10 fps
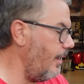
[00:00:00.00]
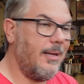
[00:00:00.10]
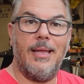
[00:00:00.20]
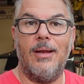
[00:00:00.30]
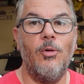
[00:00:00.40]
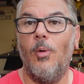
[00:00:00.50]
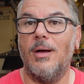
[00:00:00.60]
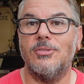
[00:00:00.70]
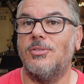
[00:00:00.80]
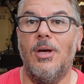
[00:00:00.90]
then who
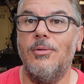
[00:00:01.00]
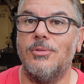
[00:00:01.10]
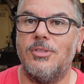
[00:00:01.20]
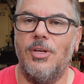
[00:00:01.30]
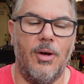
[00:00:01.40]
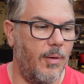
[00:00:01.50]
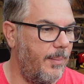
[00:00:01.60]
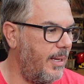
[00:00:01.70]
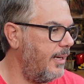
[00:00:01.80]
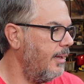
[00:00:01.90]
else knows? You know, I
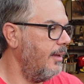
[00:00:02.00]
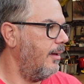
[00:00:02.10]
mean,